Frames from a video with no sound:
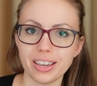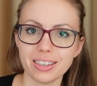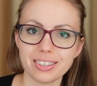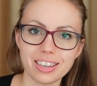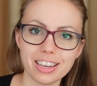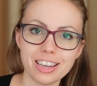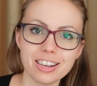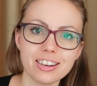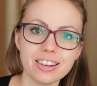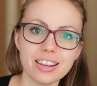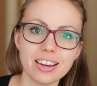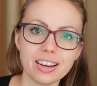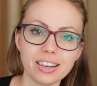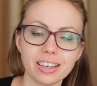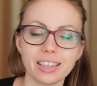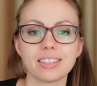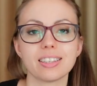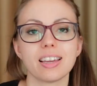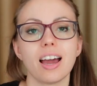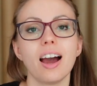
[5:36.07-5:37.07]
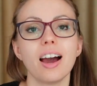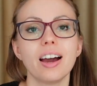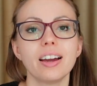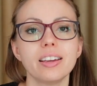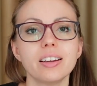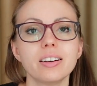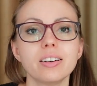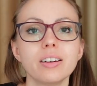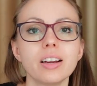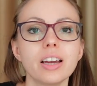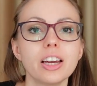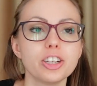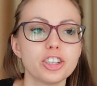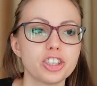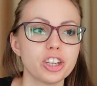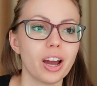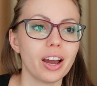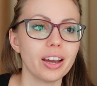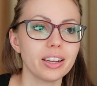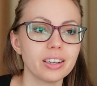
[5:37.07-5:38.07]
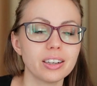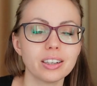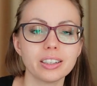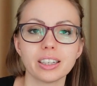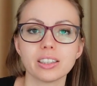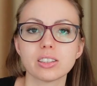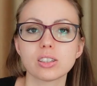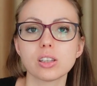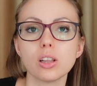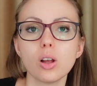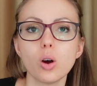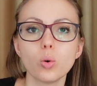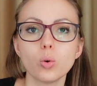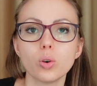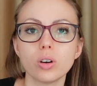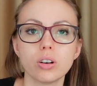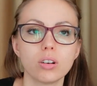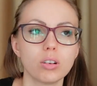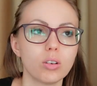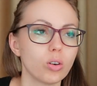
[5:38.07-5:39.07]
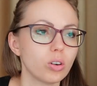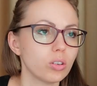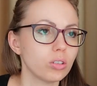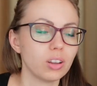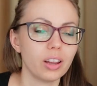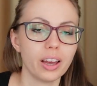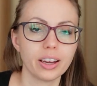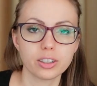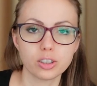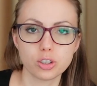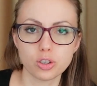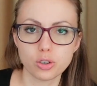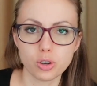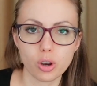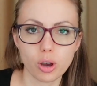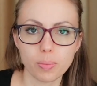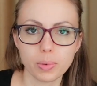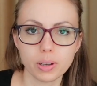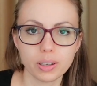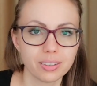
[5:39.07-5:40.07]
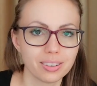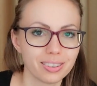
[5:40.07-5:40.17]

Yes, India gets higher, China gets lower, or like German